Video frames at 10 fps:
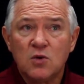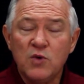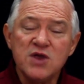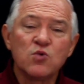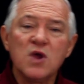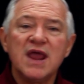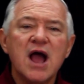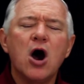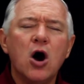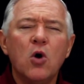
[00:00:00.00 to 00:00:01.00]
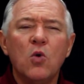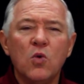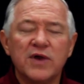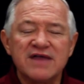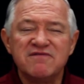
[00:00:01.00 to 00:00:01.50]
we really
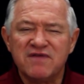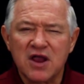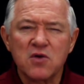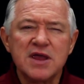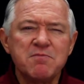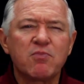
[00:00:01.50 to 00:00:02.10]
hold a very